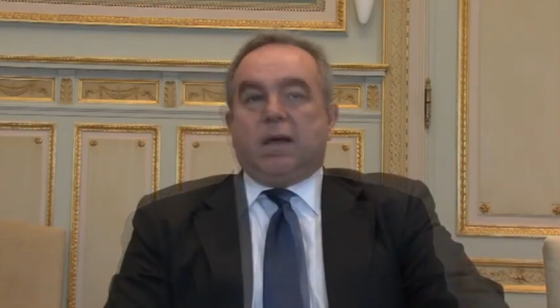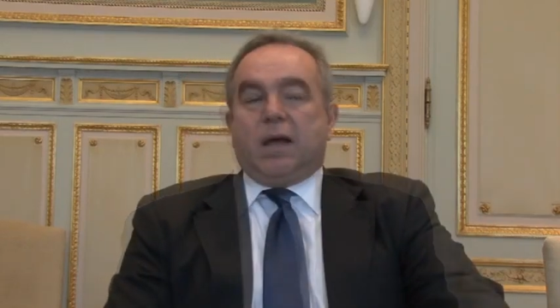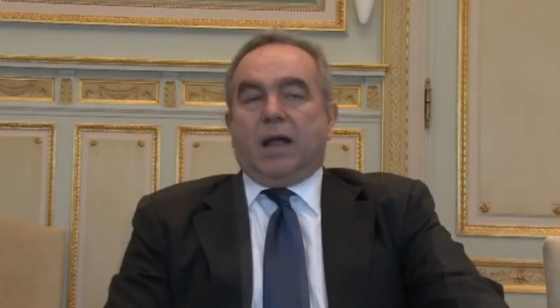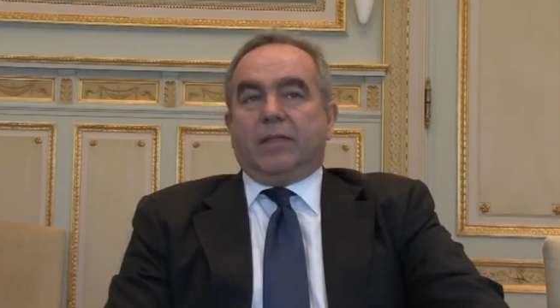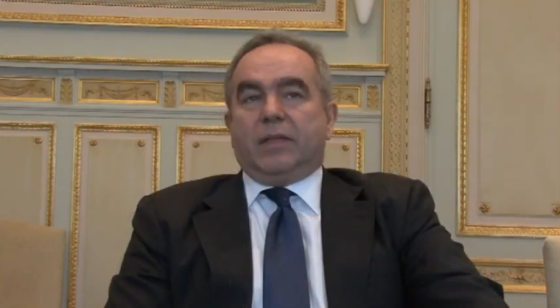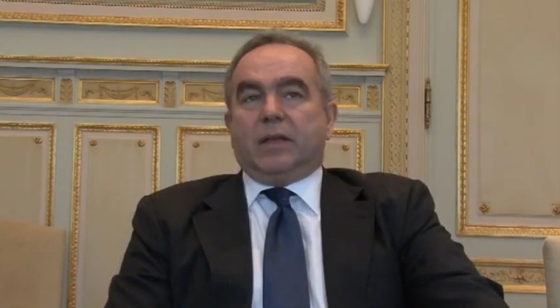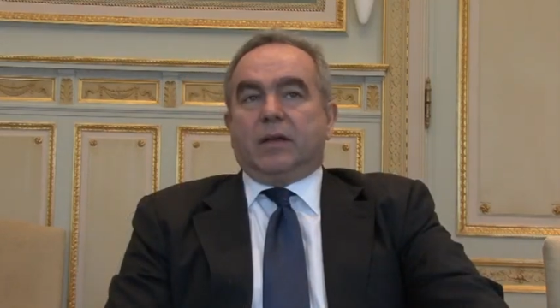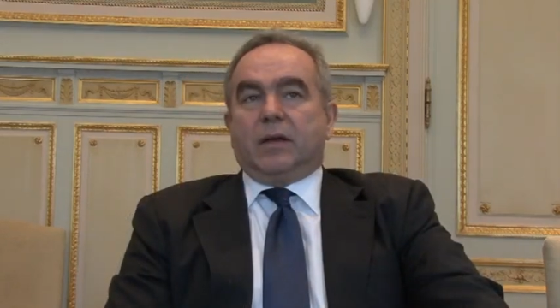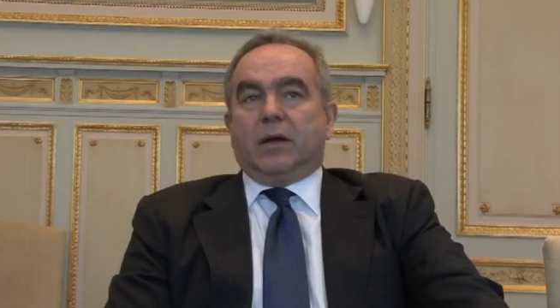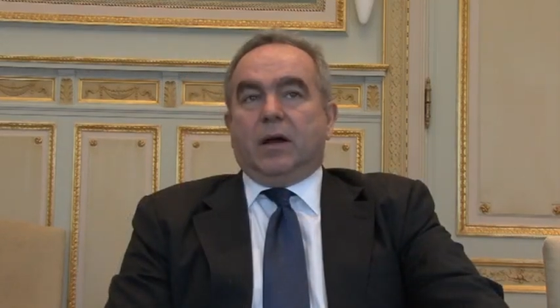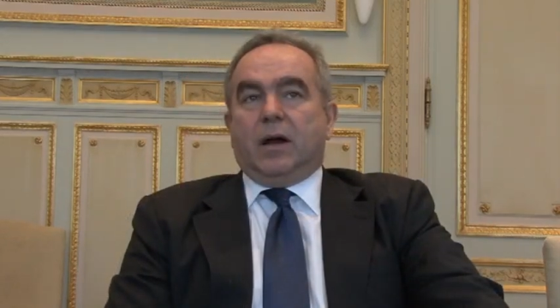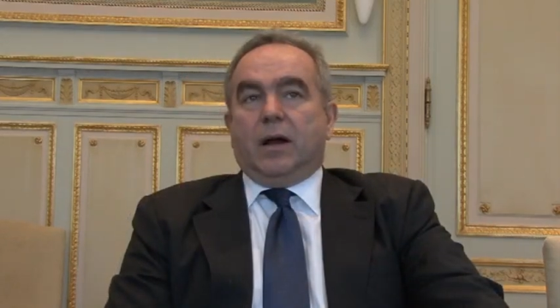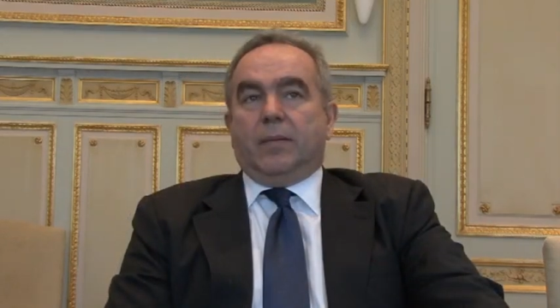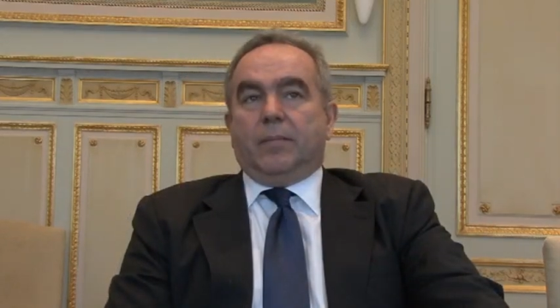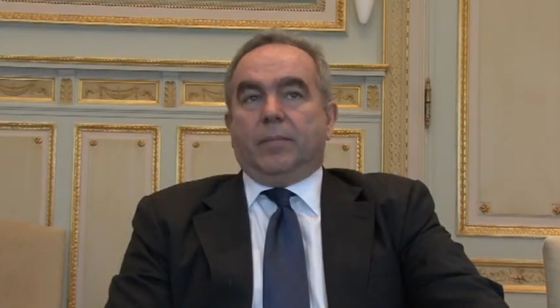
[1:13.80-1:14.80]
I think
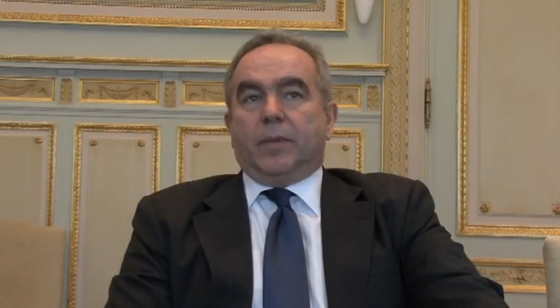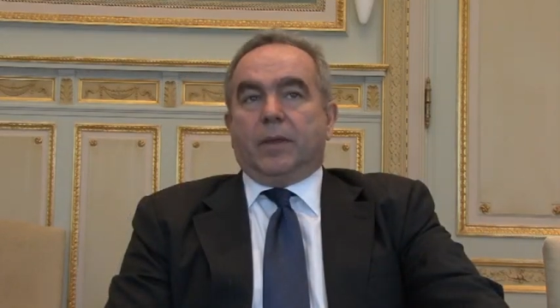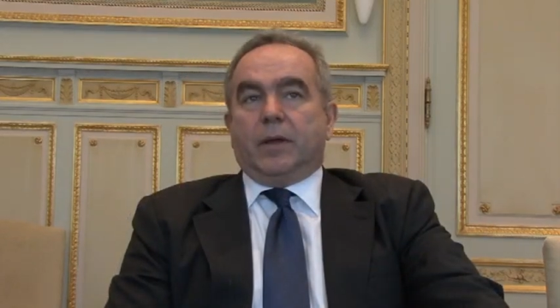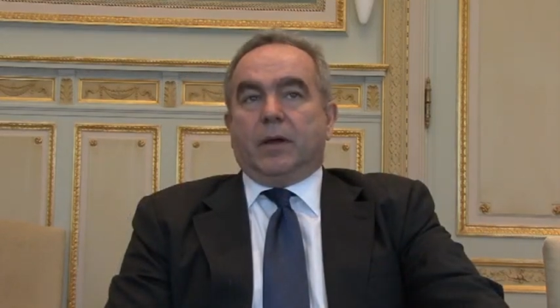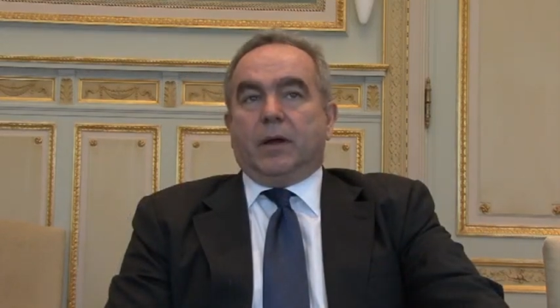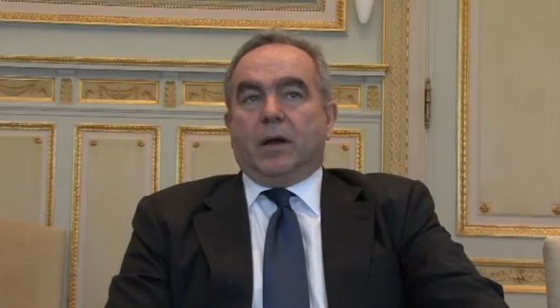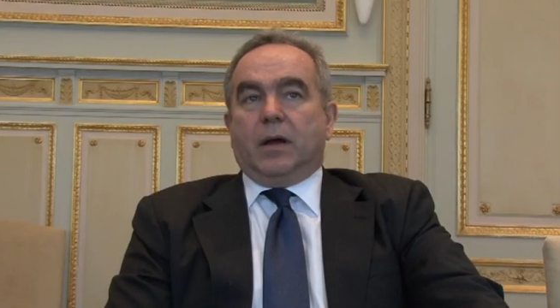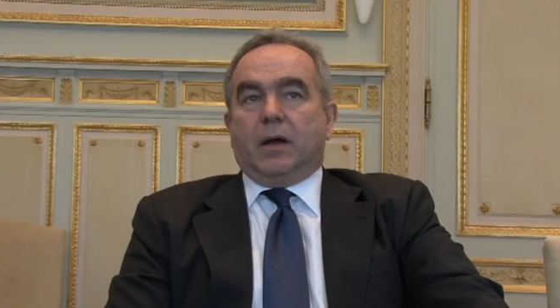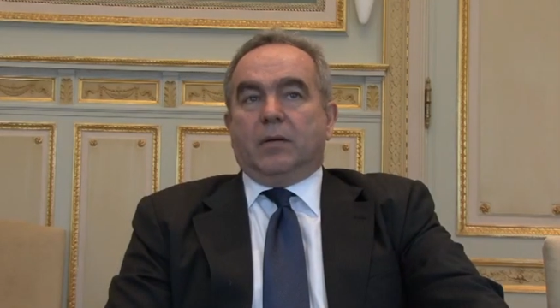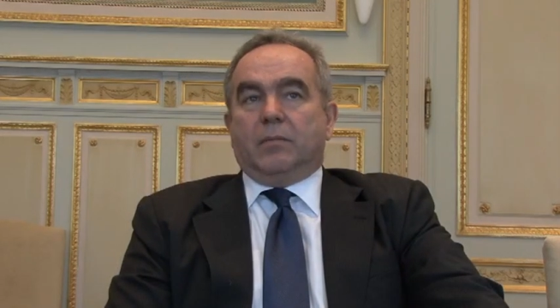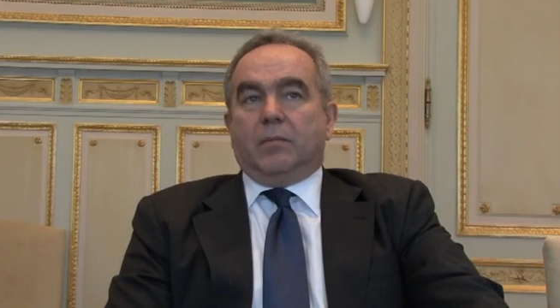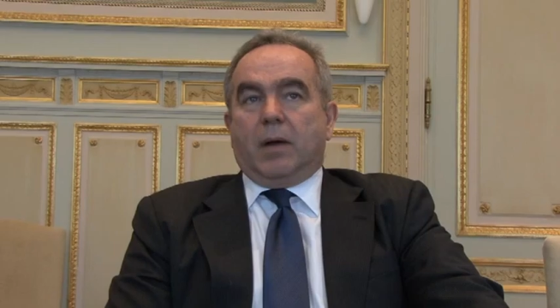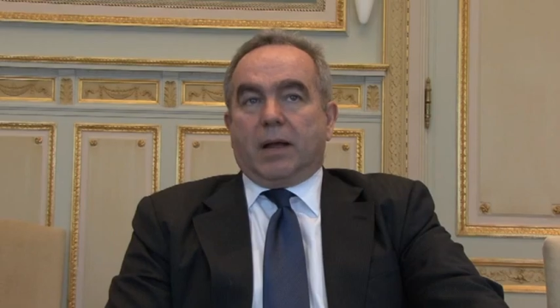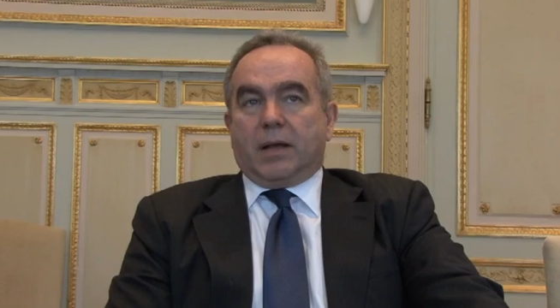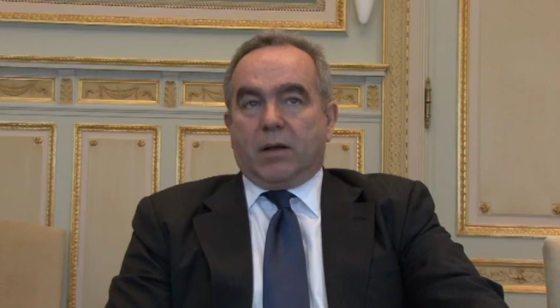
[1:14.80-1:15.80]
um, uh,
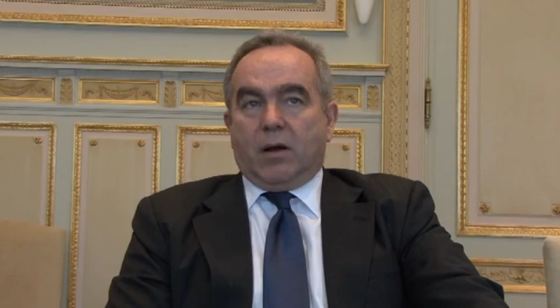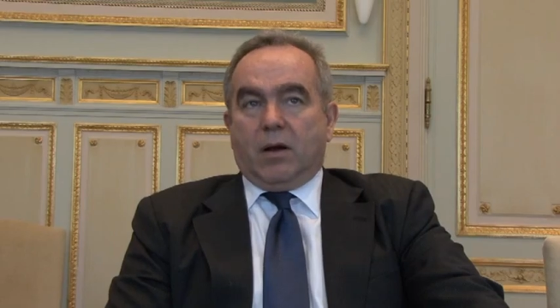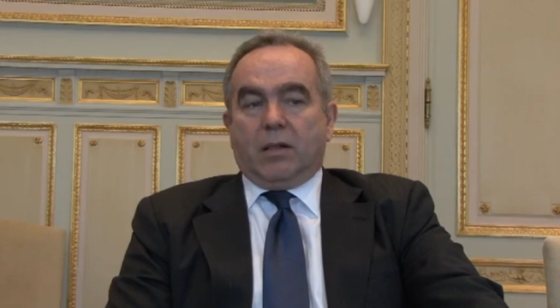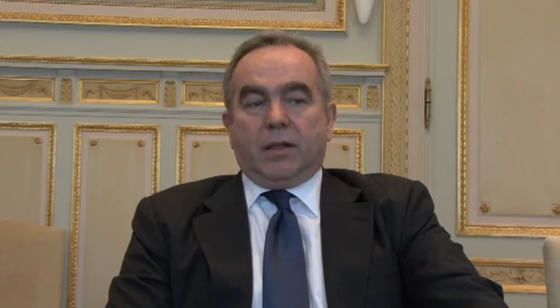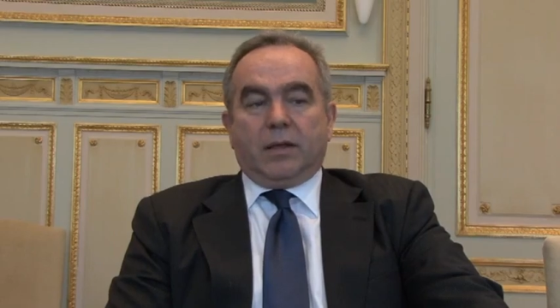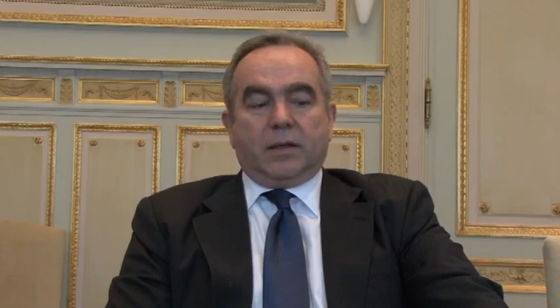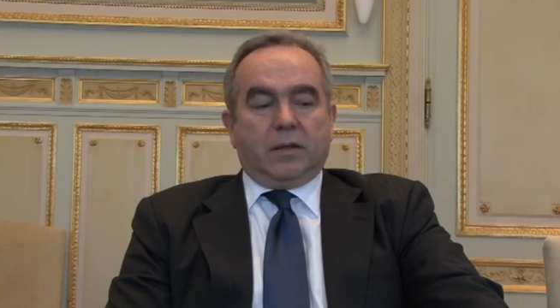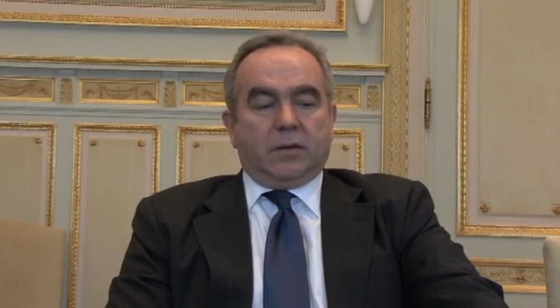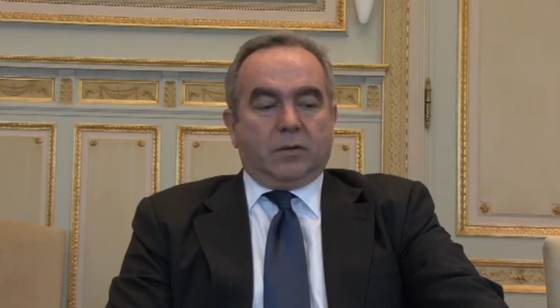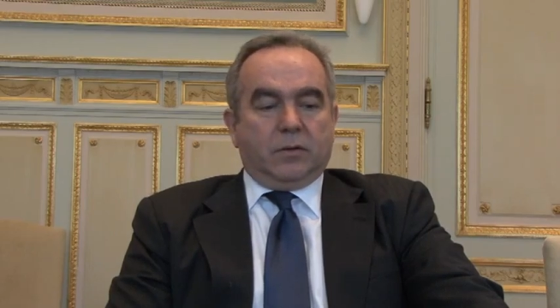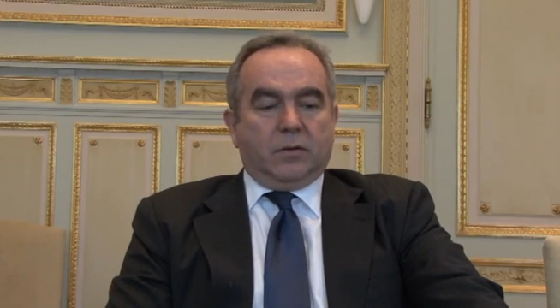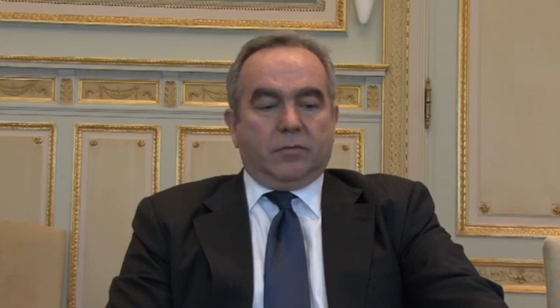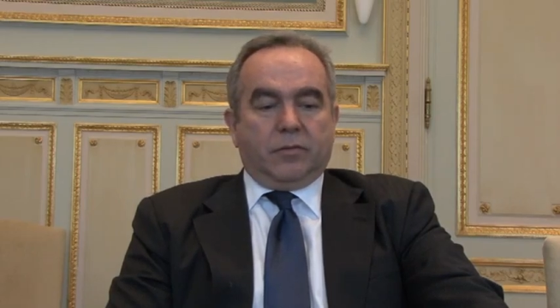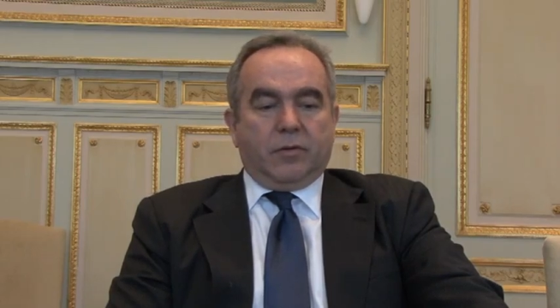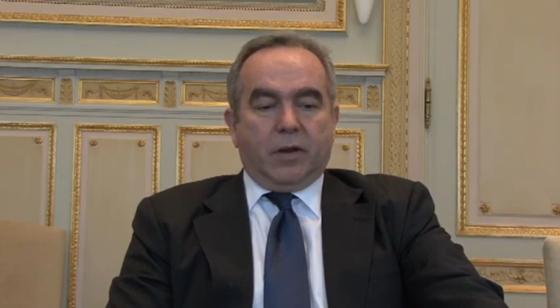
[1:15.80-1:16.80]
my colleague and
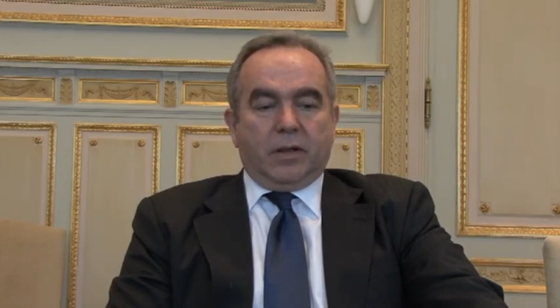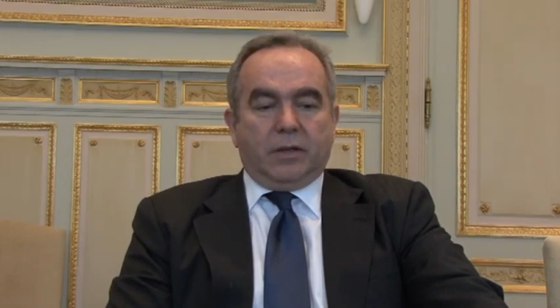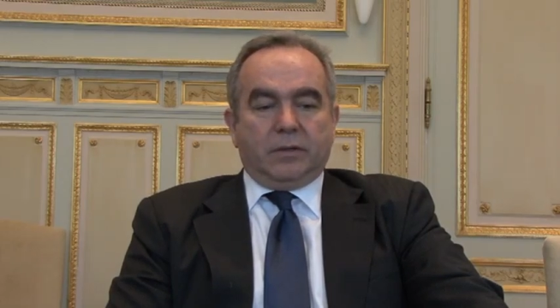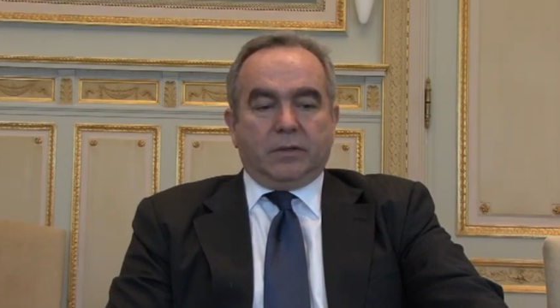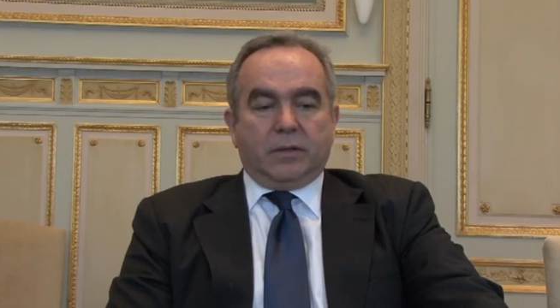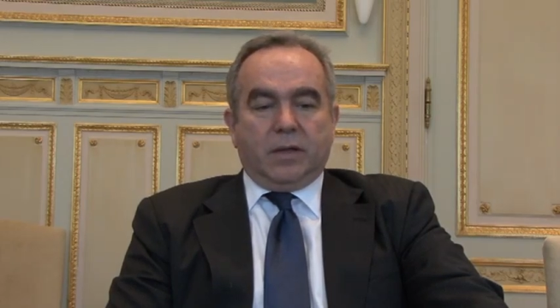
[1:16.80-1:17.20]
good friend,